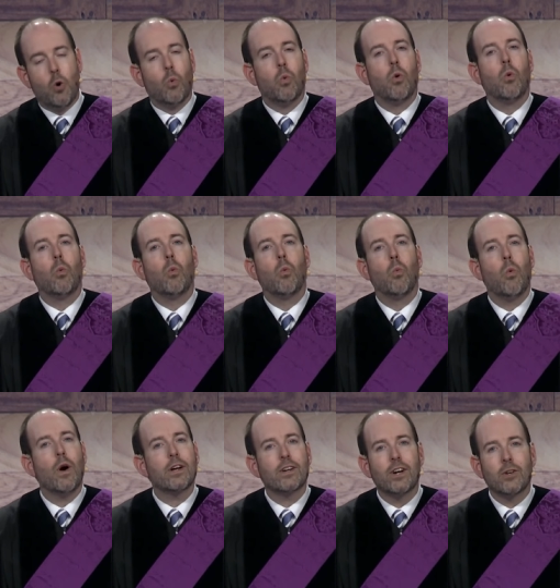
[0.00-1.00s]
Well,
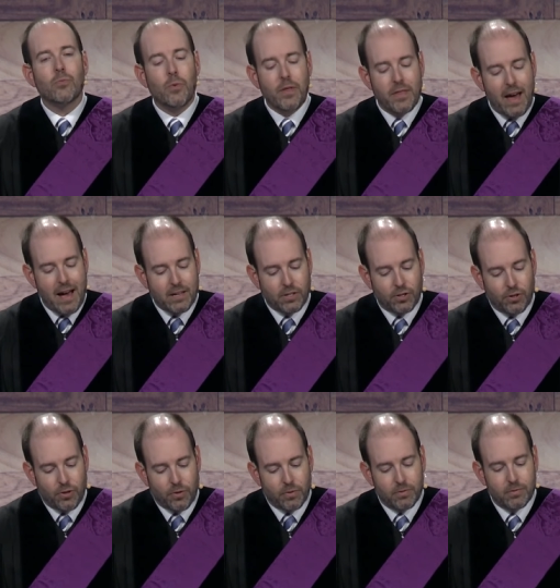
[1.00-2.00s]
what good would that
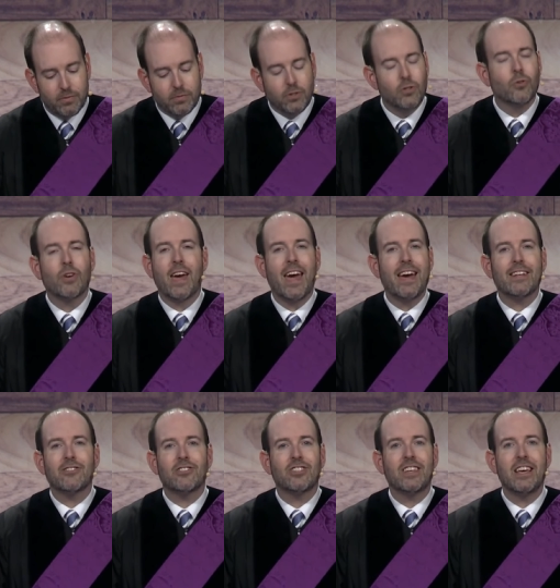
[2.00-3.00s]
do? You
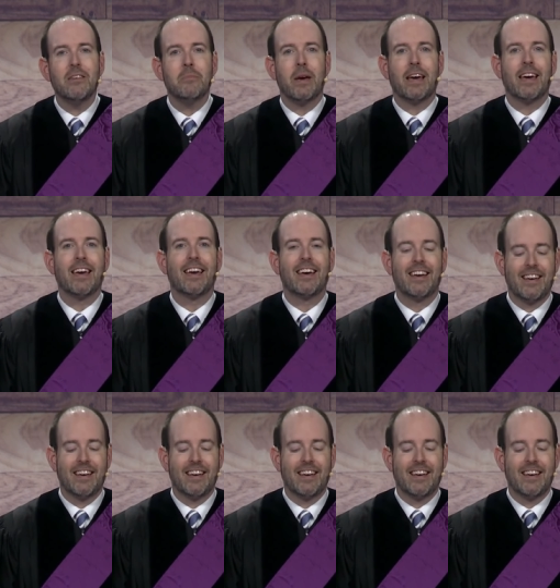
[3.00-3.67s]
can't see me.